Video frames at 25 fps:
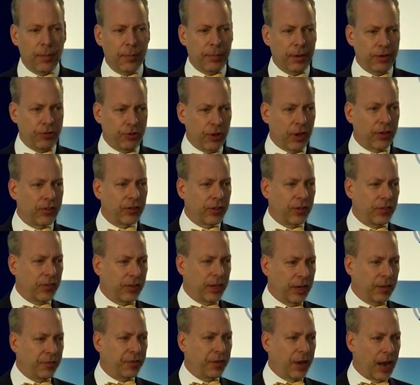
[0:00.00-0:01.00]
but just to
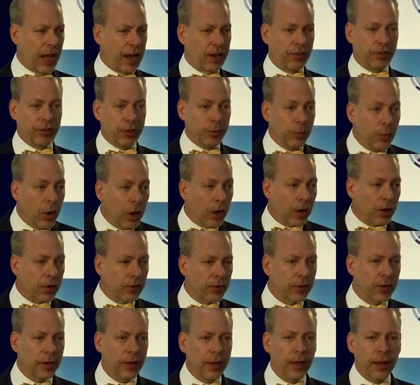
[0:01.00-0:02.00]
see if it actually
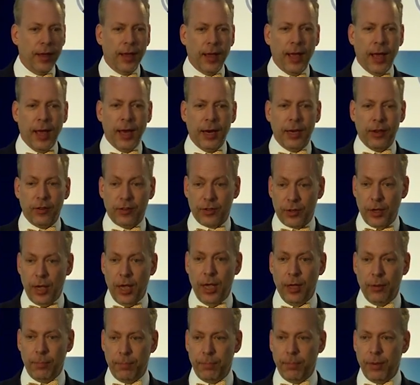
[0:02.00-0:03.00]
worked. And
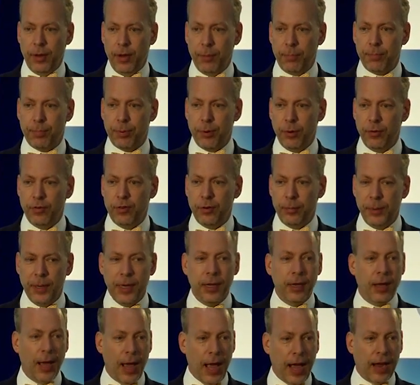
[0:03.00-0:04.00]
it proved to
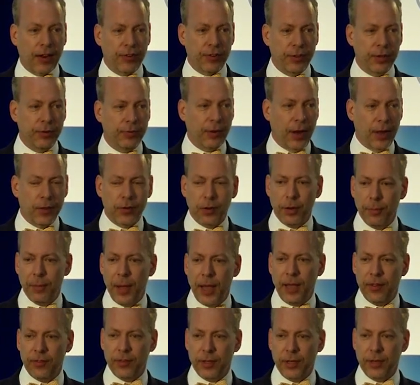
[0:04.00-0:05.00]
be actually rather
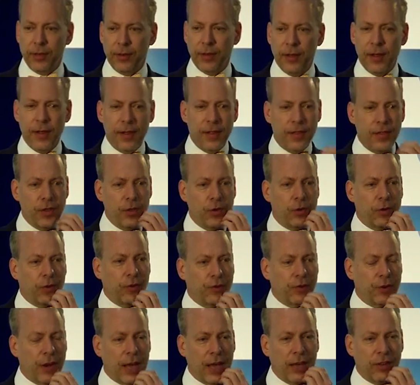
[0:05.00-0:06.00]
amazing, that you could
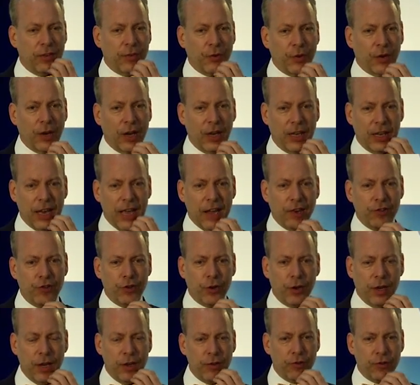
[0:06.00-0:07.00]
transfer a
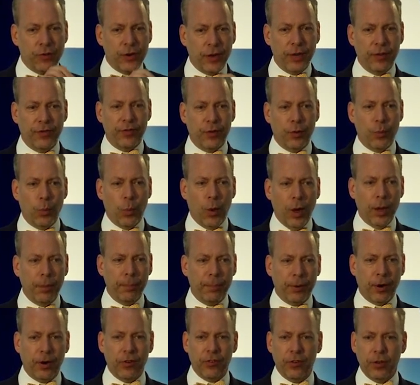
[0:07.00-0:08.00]
ledger entry from one
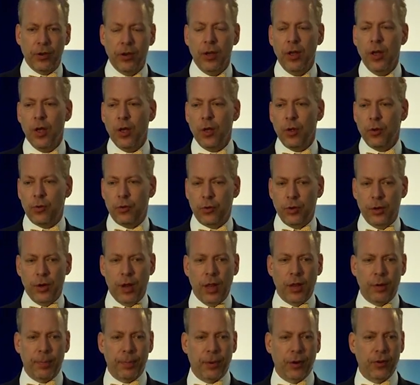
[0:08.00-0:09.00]
person to
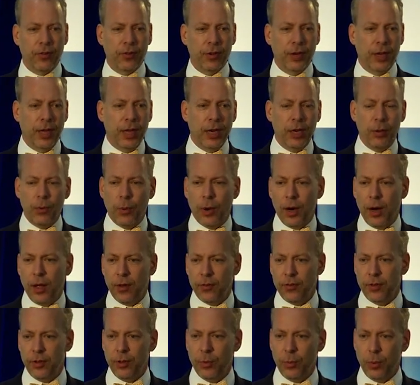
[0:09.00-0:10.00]
another person anywhere
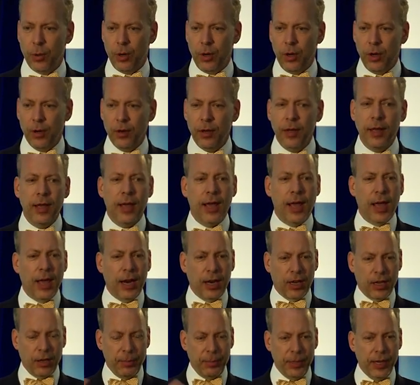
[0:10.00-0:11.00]
else in the world,
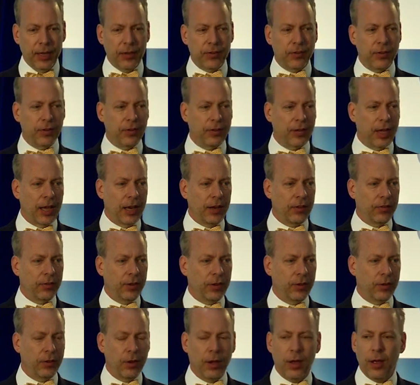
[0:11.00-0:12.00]
and it could be
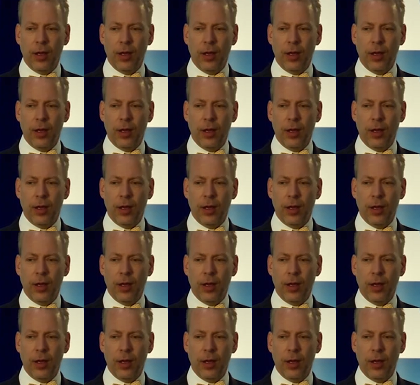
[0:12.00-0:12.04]
instantaneously